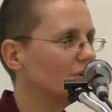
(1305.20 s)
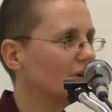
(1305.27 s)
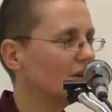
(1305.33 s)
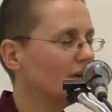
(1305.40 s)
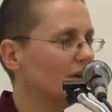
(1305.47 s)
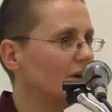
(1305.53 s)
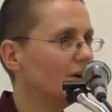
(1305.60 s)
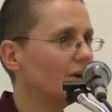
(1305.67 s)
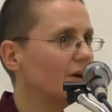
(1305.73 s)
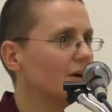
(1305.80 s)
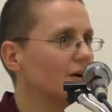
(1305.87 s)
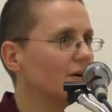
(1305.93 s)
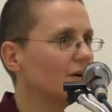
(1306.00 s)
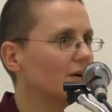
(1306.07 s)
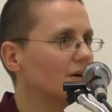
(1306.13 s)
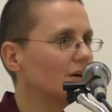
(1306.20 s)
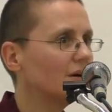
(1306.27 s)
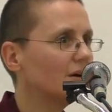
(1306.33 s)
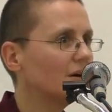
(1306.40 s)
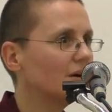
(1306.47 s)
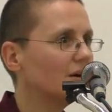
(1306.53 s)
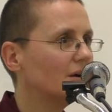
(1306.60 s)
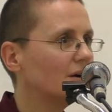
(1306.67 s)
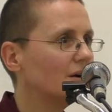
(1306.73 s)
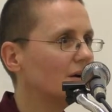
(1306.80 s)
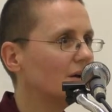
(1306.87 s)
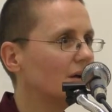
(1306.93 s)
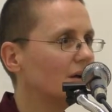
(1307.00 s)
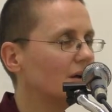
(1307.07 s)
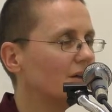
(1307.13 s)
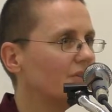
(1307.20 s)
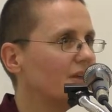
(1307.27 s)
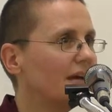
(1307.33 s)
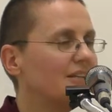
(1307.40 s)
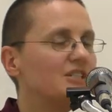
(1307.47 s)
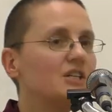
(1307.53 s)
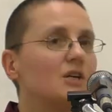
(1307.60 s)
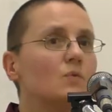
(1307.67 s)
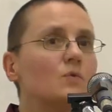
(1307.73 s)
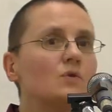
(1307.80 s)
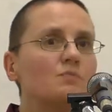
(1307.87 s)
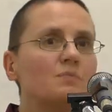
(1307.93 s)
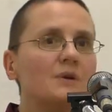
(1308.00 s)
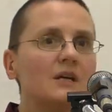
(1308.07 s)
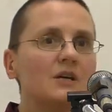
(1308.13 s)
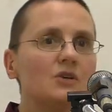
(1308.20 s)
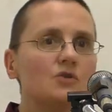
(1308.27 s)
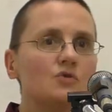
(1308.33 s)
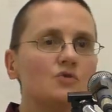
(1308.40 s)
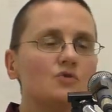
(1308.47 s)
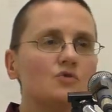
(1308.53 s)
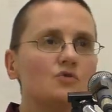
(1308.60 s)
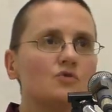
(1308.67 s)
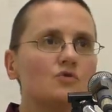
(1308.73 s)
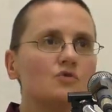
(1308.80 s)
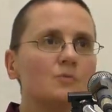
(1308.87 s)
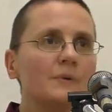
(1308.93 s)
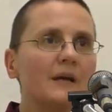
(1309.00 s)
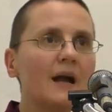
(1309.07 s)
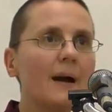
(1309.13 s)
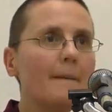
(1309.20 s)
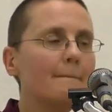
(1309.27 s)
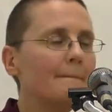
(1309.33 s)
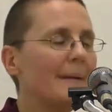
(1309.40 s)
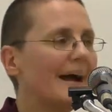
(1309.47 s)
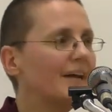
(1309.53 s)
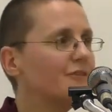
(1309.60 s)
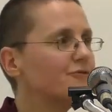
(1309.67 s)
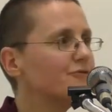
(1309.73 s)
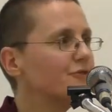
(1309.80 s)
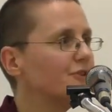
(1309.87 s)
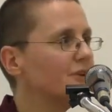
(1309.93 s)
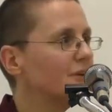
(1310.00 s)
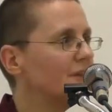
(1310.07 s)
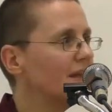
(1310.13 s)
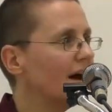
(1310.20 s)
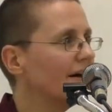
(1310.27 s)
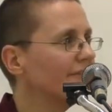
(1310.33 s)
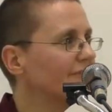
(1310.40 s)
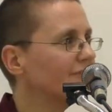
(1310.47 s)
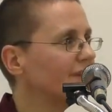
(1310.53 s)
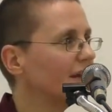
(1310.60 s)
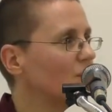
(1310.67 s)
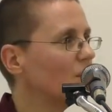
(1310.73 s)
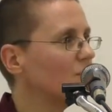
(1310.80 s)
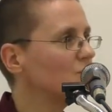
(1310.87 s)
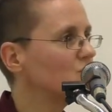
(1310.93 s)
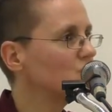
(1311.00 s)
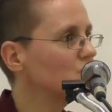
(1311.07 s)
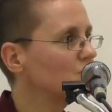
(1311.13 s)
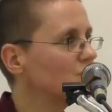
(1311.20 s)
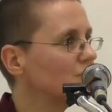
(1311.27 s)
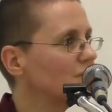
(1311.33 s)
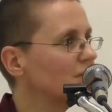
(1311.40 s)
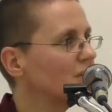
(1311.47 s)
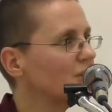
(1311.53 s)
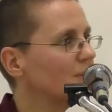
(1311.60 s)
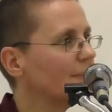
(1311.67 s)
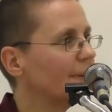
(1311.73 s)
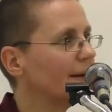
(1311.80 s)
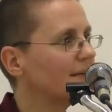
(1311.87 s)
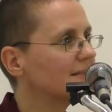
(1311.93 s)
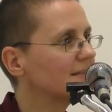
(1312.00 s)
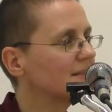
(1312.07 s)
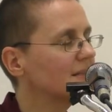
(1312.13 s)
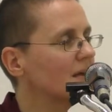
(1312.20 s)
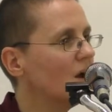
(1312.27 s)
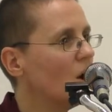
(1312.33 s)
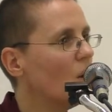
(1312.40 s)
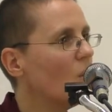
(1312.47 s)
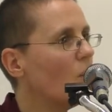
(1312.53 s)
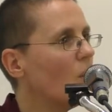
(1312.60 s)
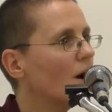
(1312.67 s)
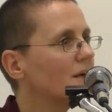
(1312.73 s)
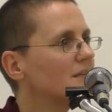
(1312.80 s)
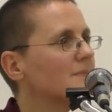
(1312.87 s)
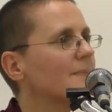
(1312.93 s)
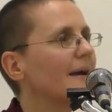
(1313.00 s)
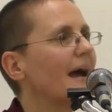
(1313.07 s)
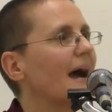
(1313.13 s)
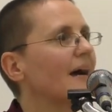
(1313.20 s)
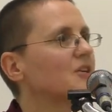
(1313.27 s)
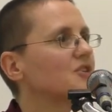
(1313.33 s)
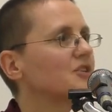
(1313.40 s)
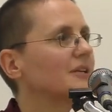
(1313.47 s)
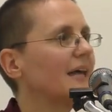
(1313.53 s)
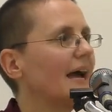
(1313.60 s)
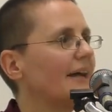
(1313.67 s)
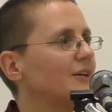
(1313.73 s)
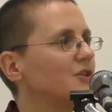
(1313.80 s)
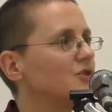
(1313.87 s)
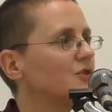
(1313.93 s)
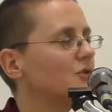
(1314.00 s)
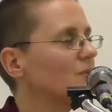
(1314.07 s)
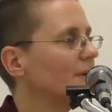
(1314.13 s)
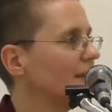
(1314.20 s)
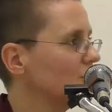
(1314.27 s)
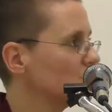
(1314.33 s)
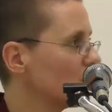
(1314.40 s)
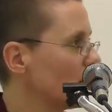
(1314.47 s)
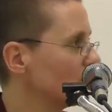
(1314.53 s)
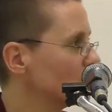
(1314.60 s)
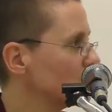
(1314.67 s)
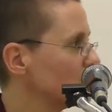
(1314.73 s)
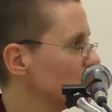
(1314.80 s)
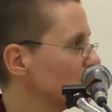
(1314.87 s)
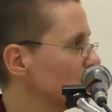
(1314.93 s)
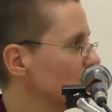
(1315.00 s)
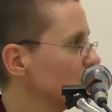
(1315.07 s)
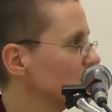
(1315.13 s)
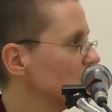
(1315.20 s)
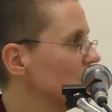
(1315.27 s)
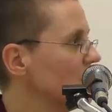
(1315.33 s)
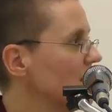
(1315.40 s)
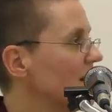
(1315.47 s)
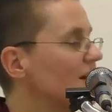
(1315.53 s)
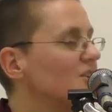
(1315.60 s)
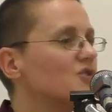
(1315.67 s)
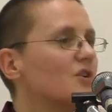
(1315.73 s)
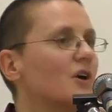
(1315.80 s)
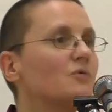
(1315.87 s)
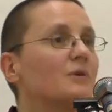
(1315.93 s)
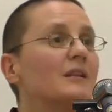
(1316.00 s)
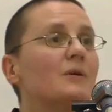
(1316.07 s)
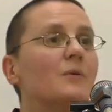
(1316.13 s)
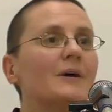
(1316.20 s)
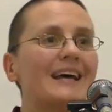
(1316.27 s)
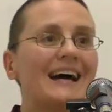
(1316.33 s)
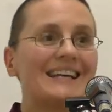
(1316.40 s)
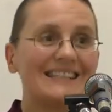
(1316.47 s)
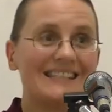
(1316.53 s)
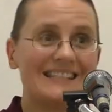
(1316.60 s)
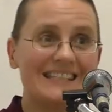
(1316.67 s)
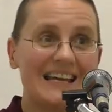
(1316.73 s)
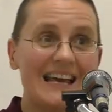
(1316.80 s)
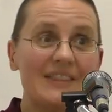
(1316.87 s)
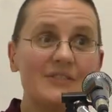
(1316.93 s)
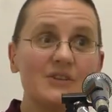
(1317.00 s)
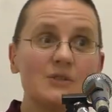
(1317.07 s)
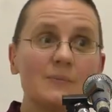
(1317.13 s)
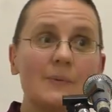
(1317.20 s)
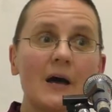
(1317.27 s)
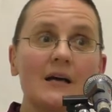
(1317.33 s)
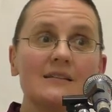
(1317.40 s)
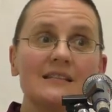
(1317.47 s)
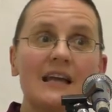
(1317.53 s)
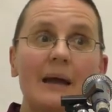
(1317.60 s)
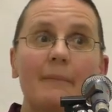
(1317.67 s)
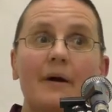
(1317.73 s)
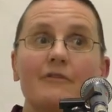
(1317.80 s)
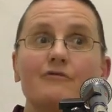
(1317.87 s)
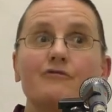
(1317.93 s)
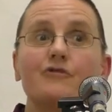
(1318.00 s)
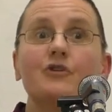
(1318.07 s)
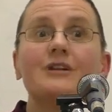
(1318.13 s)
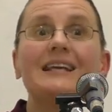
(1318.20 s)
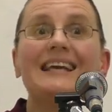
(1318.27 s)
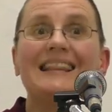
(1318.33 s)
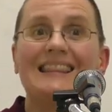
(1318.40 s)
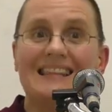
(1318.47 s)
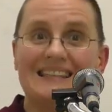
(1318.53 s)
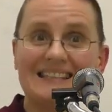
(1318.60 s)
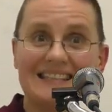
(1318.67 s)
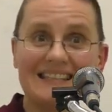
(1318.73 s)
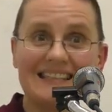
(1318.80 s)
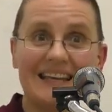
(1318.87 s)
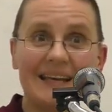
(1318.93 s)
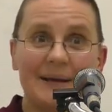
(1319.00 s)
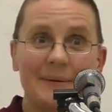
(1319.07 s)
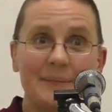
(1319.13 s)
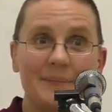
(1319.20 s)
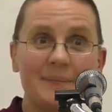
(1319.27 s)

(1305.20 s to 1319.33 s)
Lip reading: here, the idea would be to become mindful enough that when we talk to another person, what is my actual attitude when I talk to this person? Do I really want to understand this person? Am I fully listening?